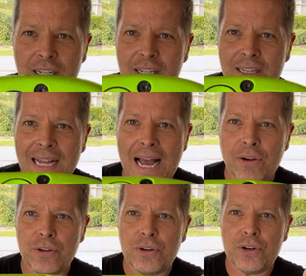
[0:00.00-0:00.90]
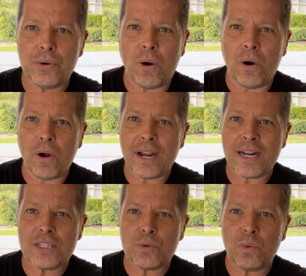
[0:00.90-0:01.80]
allow you to do all
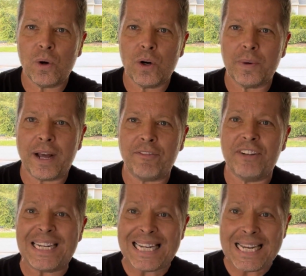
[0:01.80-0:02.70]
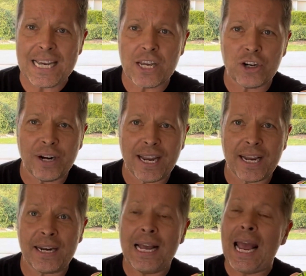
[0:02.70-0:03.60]
kinds of work without fatiguing your hand